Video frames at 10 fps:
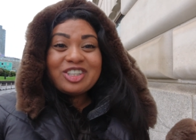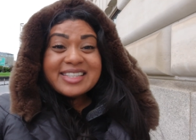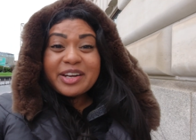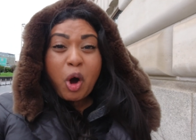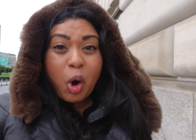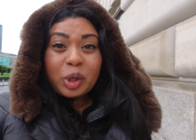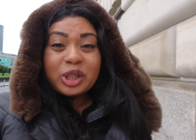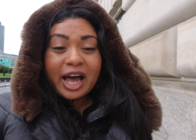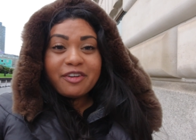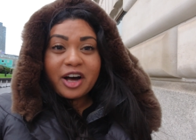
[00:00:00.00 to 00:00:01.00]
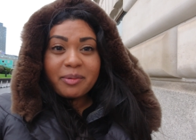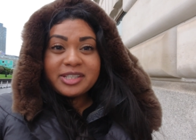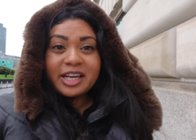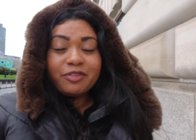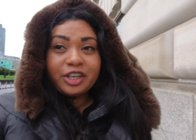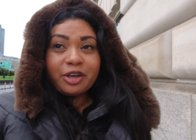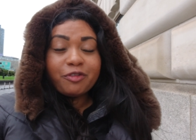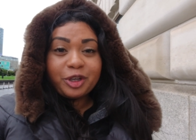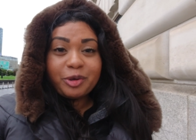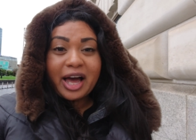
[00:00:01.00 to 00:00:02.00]
I did a whole life update video
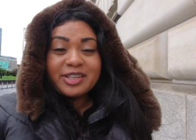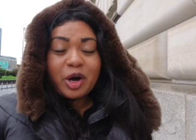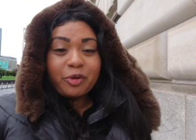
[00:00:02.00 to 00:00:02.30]
for you guys